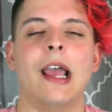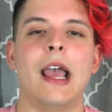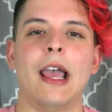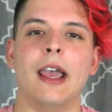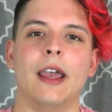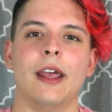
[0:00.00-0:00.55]

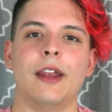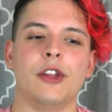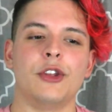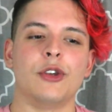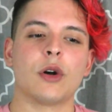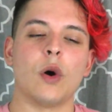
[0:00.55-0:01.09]
And
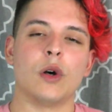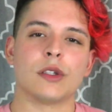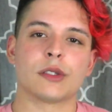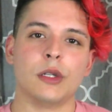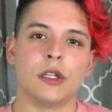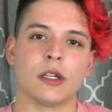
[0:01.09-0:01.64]
you can
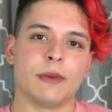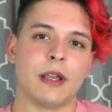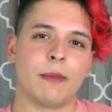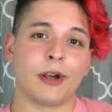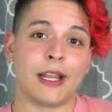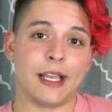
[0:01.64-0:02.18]
also look me
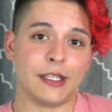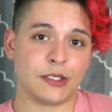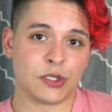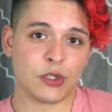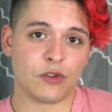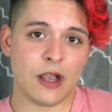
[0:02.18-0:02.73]
up on
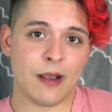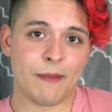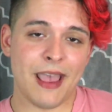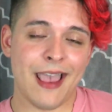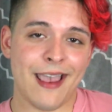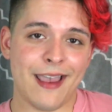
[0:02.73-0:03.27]
Instagram,
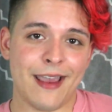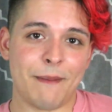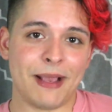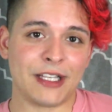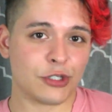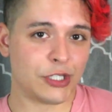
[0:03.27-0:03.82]
and
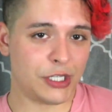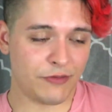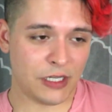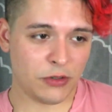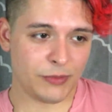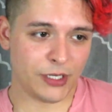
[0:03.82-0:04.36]
make sure that you
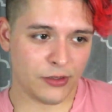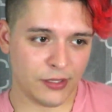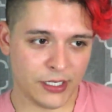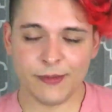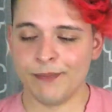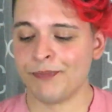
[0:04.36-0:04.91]
follow me on
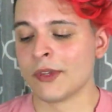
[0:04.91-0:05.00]
there.